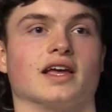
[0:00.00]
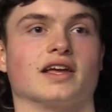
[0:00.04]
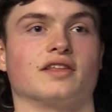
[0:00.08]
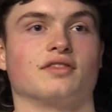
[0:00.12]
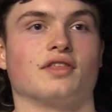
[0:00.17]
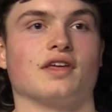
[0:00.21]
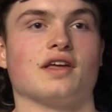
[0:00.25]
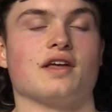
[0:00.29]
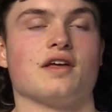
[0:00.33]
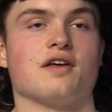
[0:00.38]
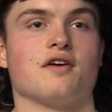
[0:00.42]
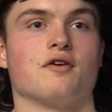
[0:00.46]

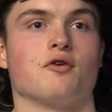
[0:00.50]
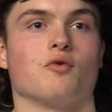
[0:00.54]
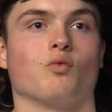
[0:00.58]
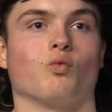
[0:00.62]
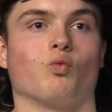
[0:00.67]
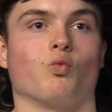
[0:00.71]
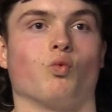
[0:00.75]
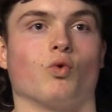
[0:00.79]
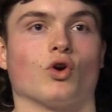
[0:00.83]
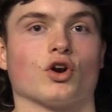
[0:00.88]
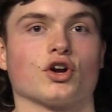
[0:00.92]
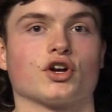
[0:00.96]
Like
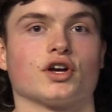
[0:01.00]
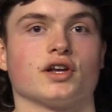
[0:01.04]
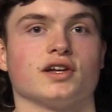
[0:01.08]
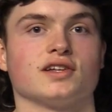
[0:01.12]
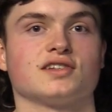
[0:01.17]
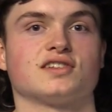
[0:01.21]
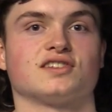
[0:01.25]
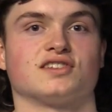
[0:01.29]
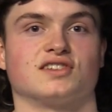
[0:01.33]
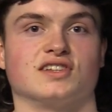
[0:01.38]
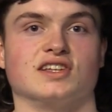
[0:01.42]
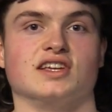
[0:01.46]
we're
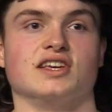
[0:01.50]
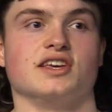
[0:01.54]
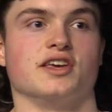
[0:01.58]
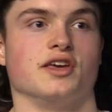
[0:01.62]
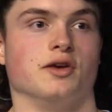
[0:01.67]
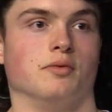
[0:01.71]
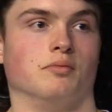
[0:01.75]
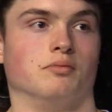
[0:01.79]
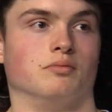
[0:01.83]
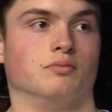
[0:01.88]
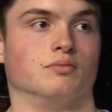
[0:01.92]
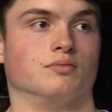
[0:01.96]
gonna see
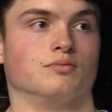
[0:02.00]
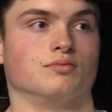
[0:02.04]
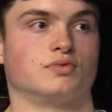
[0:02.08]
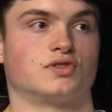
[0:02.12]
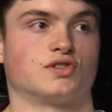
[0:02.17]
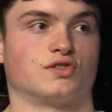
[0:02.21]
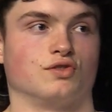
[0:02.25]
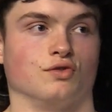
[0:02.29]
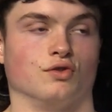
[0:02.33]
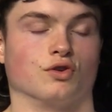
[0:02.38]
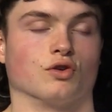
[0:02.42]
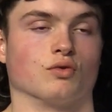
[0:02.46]
him
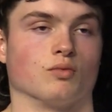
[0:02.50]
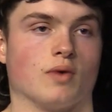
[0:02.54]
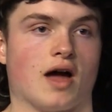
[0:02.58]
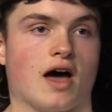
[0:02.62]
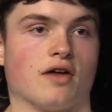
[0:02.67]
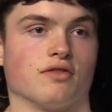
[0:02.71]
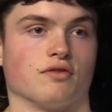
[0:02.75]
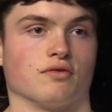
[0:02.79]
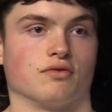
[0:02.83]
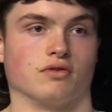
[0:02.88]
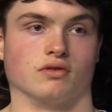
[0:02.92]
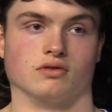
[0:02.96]
sooner
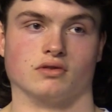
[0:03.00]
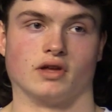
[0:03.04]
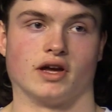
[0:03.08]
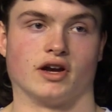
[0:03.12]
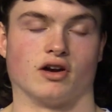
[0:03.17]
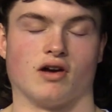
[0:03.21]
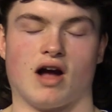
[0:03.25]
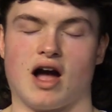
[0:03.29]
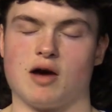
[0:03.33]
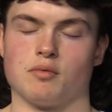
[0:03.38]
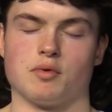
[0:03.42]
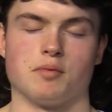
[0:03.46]
rather than
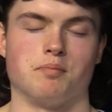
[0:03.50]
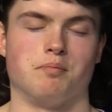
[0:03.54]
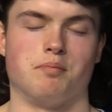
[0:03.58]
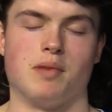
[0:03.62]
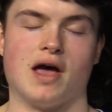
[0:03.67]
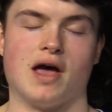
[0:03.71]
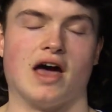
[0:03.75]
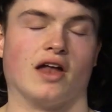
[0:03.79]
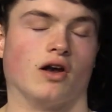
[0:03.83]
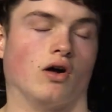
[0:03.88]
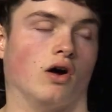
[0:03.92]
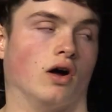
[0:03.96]
later. I would
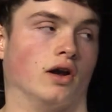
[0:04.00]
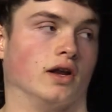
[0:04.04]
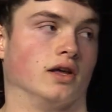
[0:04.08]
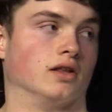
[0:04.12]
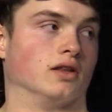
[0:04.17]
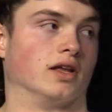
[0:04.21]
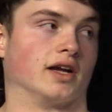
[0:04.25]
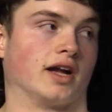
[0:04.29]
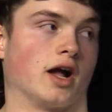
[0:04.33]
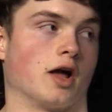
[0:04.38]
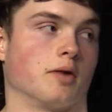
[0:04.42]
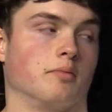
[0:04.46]
bet on it.
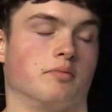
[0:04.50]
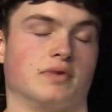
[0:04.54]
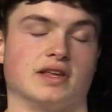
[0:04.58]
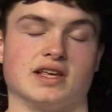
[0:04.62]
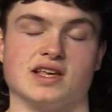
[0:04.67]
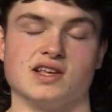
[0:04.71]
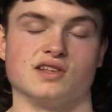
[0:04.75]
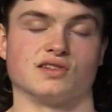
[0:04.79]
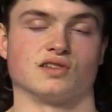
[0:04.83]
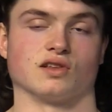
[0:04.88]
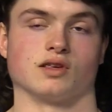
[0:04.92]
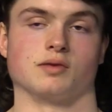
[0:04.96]
Like I'd
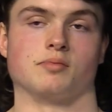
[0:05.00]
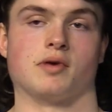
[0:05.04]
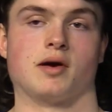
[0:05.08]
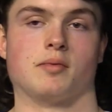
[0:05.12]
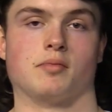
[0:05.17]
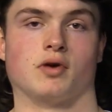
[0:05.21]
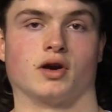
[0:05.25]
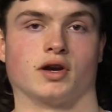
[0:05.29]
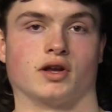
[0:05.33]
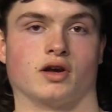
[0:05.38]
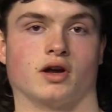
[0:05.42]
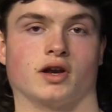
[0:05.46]
easily bet
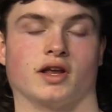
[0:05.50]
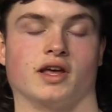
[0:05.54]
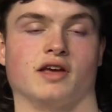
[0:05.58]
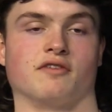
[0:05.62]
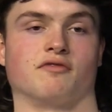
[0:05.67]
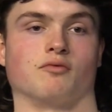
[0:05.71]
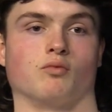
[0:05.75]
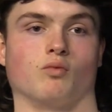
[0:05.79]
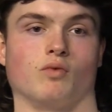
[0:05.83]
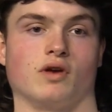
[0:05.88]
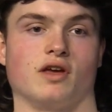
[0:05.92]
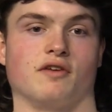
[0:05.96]
money on it.
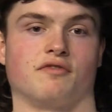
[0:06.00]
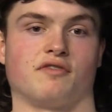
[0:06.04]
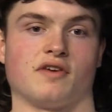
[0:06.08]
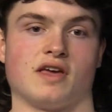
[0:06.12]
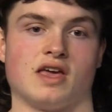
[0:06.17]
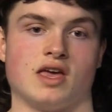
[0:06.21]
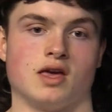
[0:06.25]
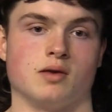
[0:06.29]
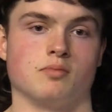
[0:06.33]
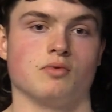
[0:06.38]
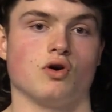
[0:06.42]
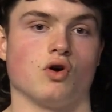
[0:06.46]
If if
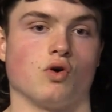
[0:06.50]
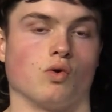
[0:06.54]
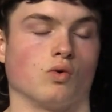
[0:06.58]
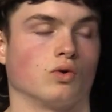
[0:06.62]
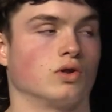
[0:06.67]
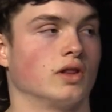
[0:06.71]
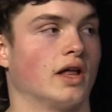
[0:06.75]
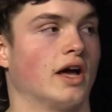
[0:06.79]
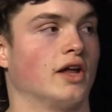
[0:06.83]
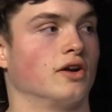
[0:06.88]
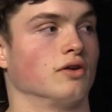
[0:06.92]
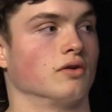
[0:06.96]
him,
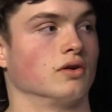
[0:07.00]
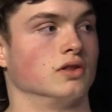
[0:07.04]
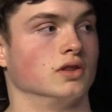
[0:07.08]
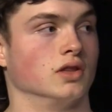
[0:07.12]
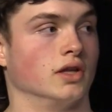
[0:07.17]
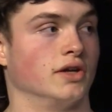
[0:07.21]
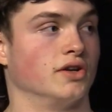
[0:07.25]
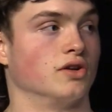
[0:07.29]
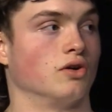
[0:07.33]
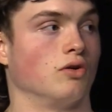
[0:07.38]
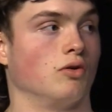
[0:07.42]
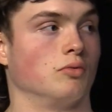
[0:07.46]
Hoglander, and
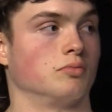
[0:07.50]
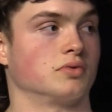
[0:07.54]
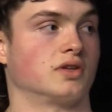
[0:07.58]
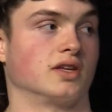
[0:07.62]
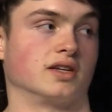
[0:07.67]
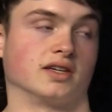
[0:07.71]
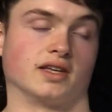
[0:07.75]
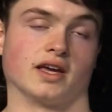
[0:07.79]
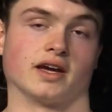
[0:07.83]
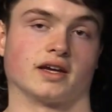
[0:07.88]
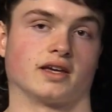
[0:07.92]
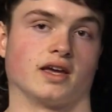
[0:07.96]
Lindholm
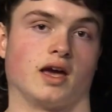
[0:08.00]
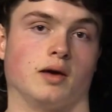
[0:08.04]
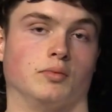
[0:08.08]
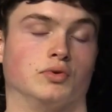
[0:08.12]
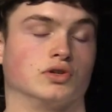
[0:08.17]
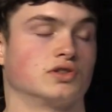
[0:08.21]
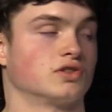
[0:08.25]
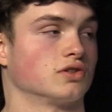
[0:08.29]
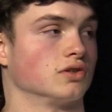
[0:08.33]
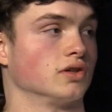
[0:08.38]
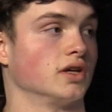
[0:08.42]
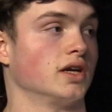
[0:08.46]
can get
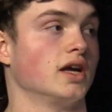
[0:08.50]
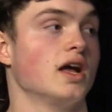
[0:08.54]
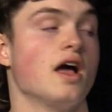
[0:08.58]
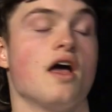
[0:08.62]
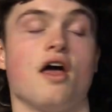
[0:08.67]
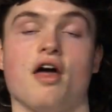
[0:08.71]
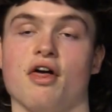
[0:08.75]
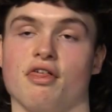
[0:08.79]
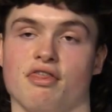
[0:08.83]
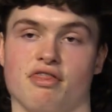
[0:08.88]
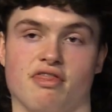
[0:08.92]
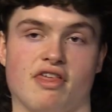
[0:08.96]
chemistry,
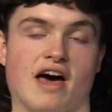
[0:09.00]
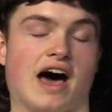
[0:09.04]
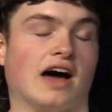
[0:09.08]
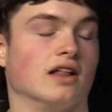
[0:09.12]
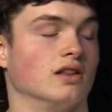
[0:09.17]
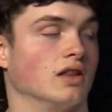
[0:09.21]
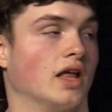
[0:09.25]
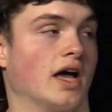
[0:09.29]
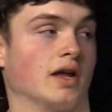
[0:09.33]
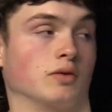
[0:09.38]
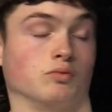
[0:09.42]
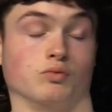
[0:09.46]

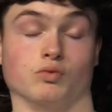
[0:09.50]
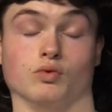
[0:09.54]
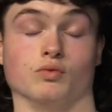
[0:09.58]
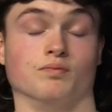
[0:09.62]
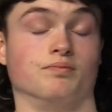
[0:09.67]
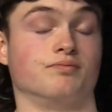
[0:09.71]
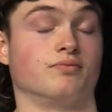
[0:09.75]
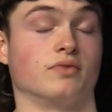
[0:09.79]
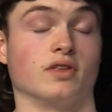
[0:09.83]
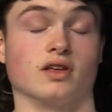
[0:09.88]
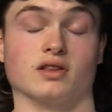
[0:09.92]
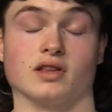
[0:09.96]
that line
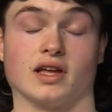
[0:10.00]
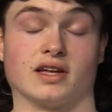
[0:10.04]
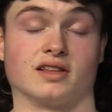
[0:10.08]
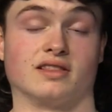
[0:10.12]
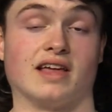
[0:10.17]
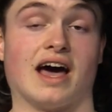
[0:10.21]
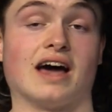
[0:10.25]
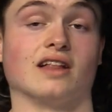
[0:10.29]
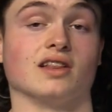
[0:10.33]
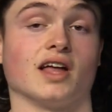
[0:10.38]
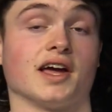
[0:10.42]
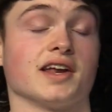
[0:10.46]
will like
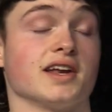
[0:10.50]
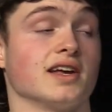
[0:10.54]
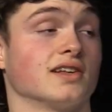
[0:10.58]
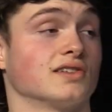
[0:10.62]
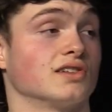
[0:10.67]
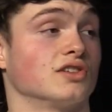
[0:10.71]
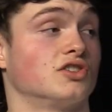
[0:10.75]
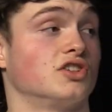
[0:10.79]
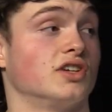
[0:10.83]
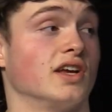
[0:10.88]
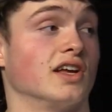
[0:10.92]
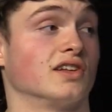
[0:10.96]
that line has
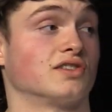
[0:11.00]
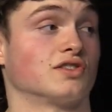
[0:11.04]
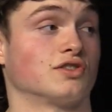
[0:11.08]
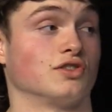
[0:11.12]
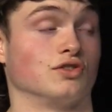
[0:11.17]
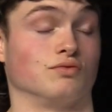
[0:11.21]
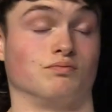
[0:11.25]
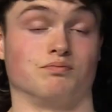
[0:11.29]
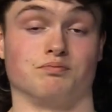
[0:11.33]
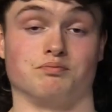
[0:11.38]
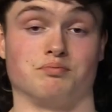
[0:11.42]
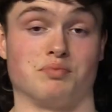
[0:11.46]
a chance
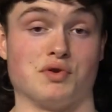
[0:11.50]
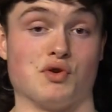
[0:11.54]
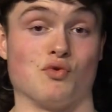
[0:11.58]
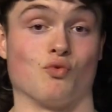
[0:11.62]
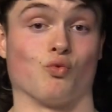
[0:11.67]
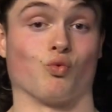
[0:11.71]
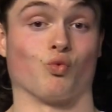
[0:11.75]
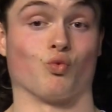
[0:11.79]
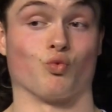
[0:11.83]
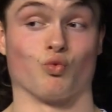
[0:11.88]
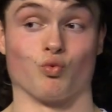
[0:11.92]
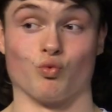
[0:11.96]
to be
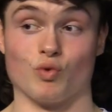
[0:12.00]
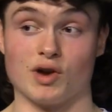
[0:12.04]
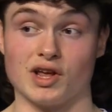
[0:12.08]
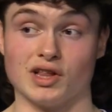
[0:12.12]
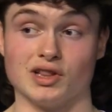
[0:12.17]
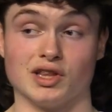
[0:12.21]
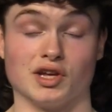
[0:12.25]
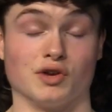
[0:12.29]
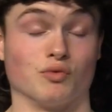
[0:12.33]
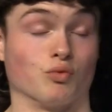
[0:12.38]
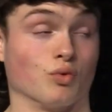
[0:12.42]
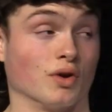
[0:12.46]

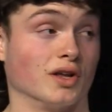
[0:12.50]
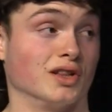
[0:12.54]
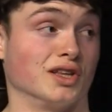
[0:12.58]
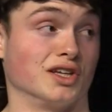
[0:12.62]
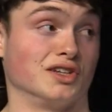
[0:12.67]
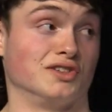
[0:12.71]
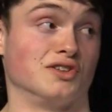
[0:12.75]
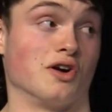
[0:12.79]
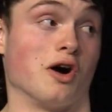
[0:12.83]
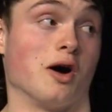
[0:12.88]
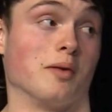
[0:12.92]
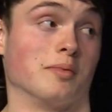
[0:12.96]
really,
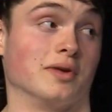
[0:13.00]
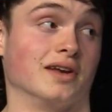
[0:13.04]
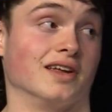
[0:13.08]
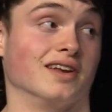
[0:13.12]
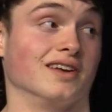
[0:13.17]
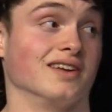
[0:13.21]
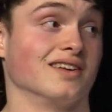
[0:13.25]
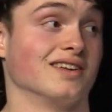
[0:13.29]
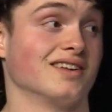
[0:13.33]
really dominant.